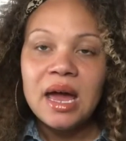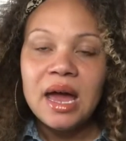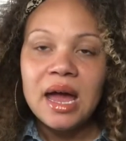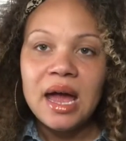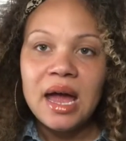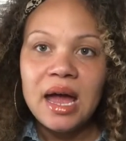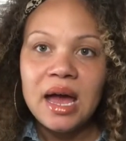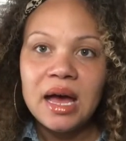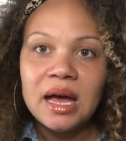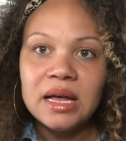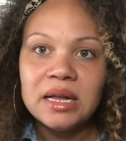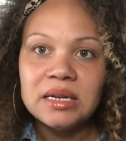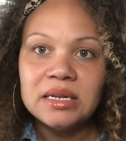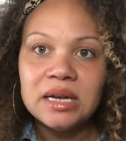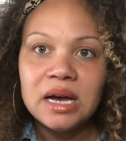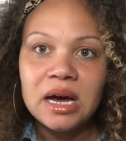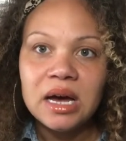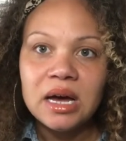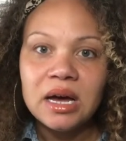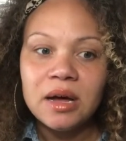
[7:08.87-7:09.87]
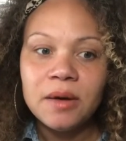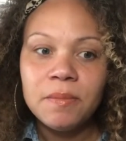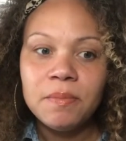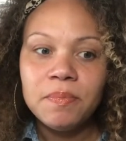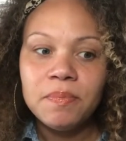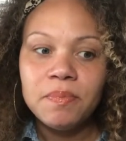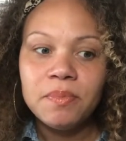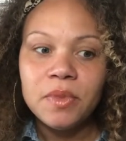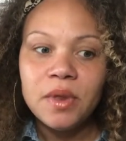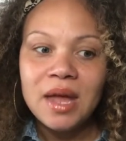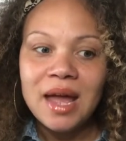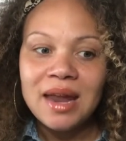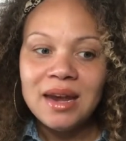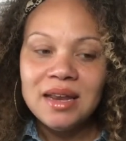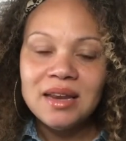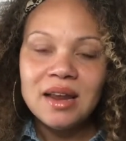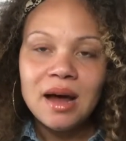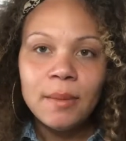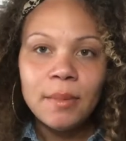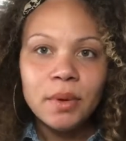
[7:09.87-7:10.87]
And
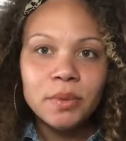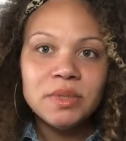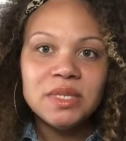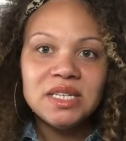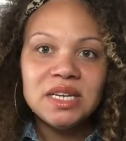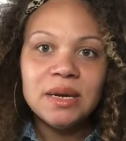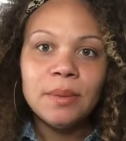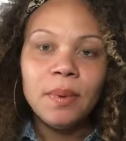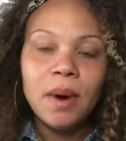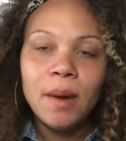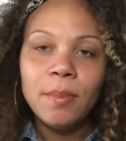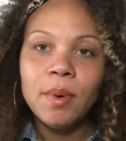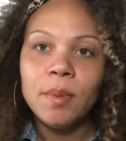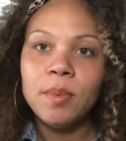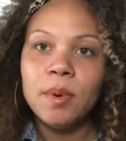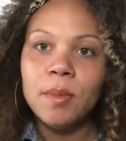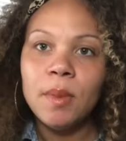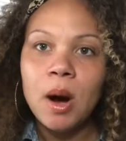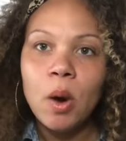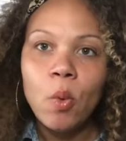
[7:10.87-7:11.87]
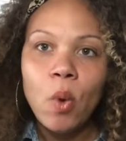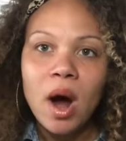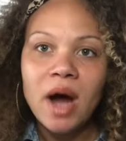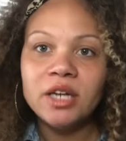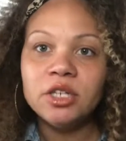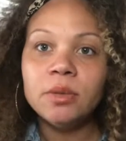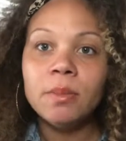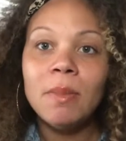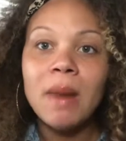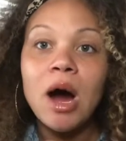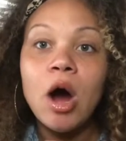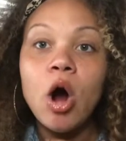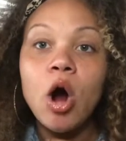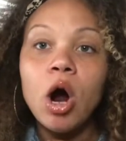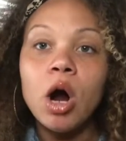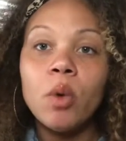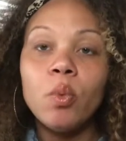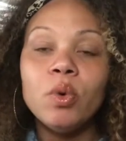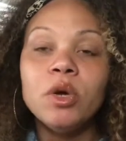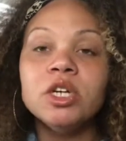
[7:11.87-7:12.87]
anytime I would see it pop up on my watch, my
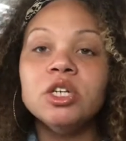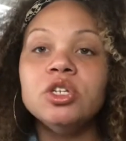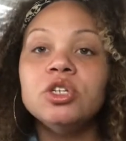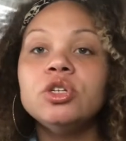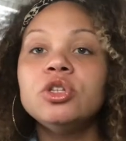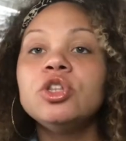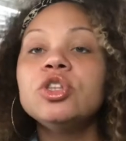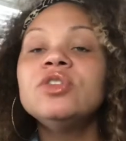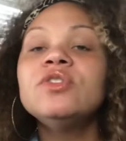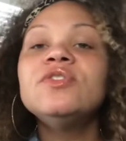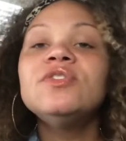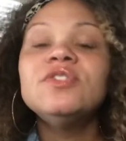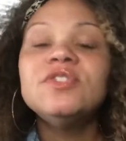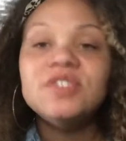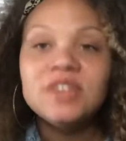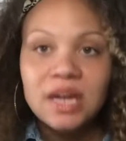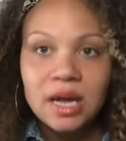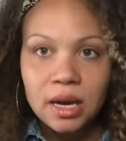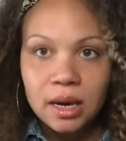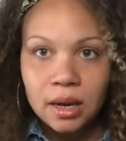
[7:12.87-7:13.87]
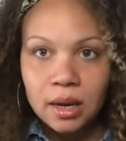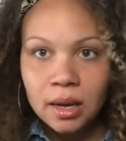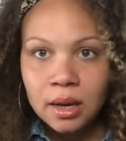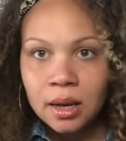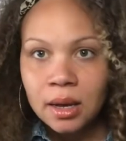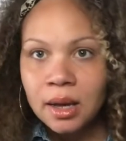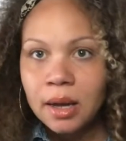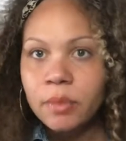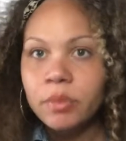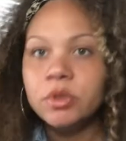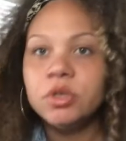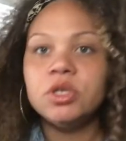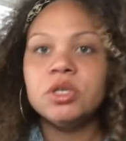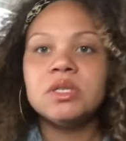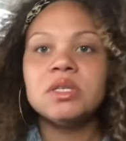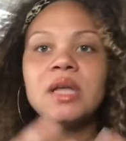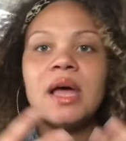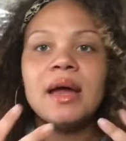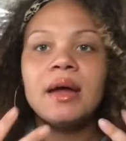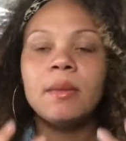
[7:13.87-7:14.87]
heart would sink. It would
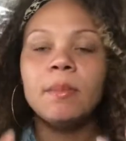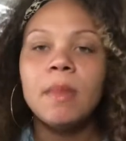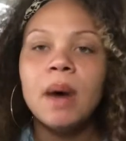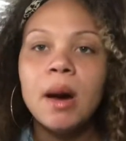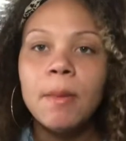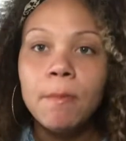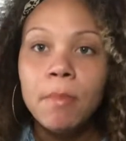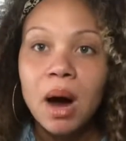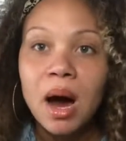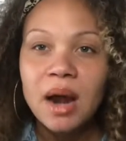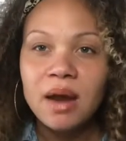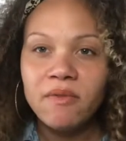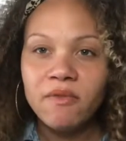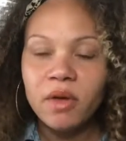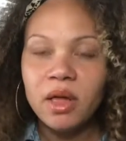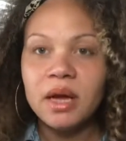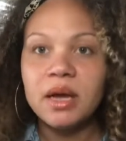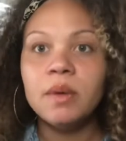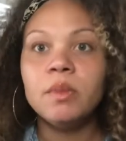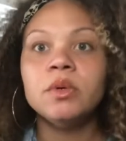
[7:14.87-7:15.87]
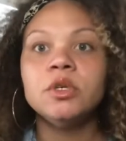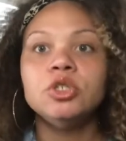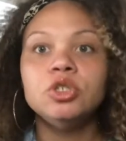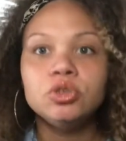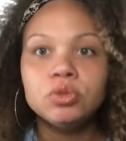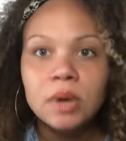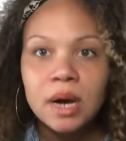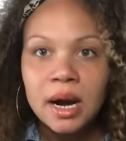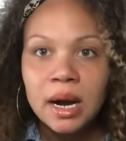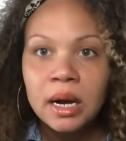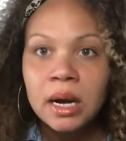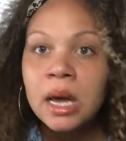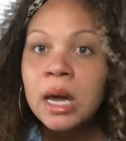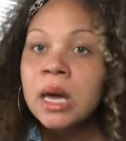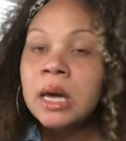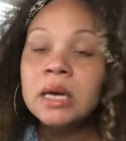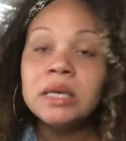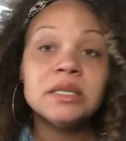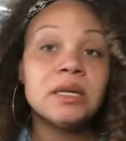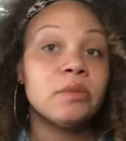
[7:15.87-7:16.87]
just like, my body felt like it would drain,
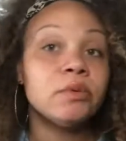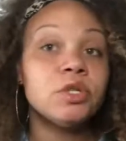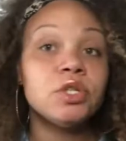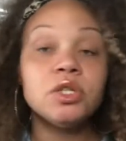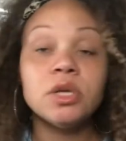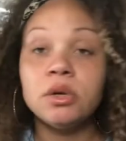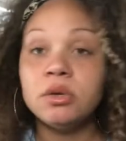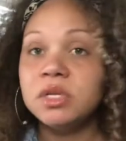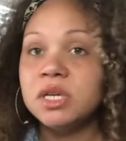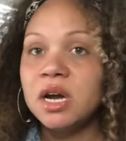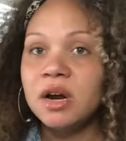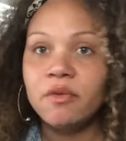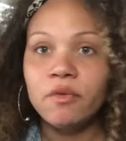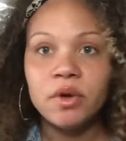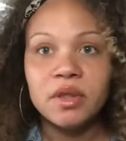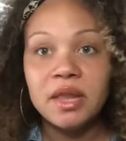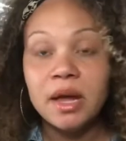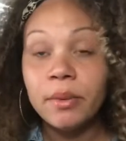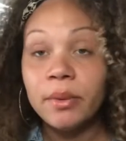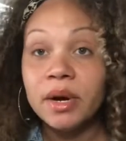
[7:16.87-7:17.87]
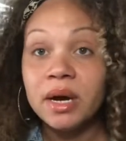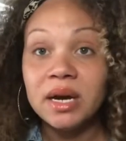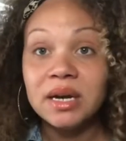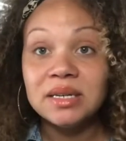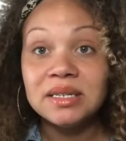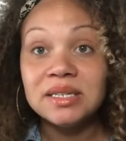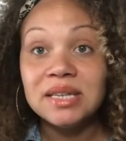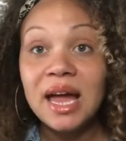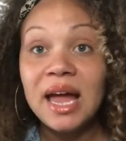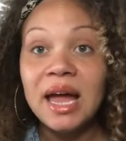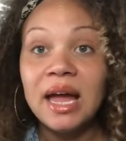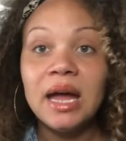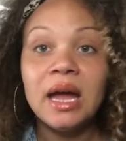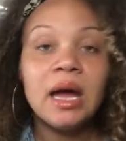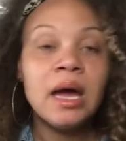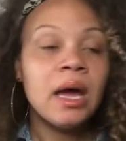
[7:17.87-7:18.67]
because I was so scared of what they were gonna say.